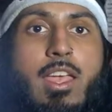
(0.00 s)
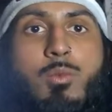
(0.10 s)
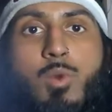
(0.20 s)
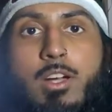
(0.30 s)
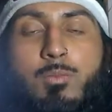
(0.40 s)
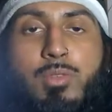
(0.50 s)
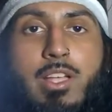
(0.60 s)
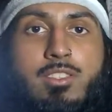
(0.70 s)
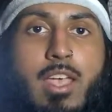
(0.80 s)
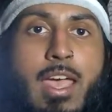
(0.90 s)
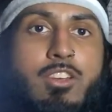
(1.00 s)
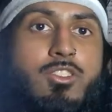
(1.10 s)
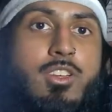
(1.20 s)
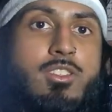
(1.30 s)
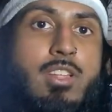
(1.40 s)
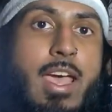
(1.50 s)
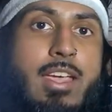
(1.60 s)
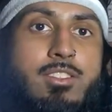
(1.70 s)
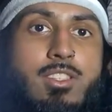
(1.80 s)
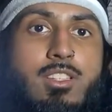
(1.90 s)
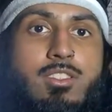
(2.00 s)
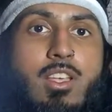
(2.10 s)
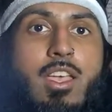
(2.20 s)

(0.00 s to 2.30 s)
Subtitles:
where to place entries and exits,